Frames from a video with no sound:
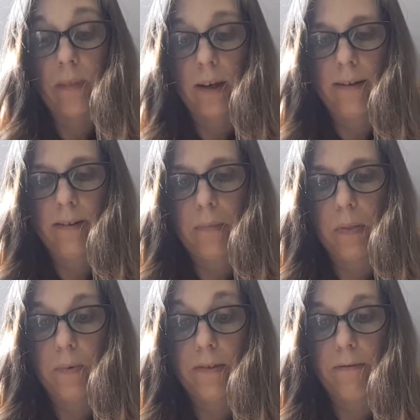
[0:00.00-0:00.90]

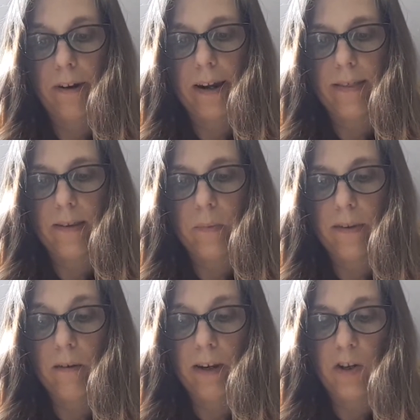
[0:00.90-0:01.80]
Elizabeth was afraid this was
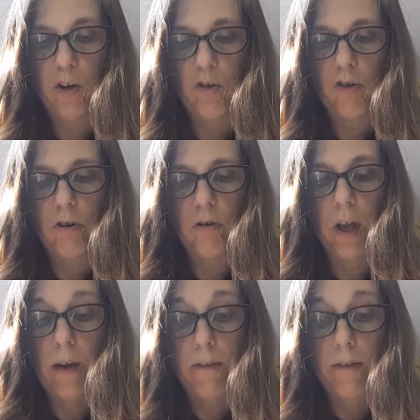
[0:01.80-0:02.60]
only too true,